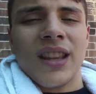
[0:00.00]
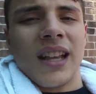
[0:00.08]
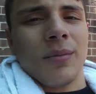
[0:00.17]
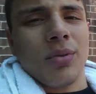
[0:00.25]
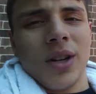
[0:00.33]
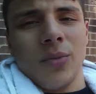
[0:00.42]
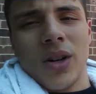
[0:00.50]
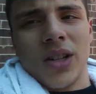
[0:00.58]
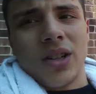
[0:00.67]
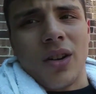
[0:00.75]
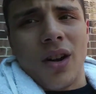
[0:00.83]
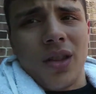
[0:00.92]
that's pretty
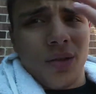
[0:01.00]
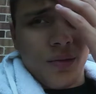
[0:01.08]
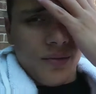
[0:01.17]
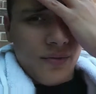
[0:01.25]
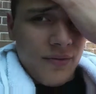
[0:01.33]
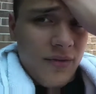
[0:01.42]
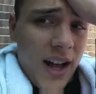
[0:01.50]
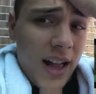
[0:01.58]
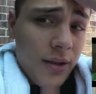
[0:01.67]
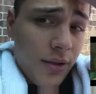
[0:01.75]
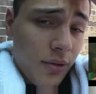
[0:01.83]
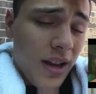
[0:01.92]
much all the
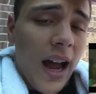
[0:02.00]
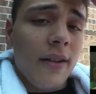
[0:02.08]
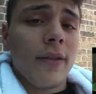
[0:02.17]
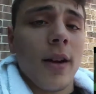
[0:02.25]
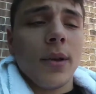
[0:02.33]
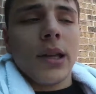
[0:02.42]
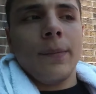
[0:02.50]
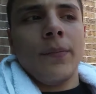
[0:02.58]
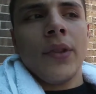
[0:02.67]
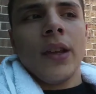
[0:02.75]
value you got from it.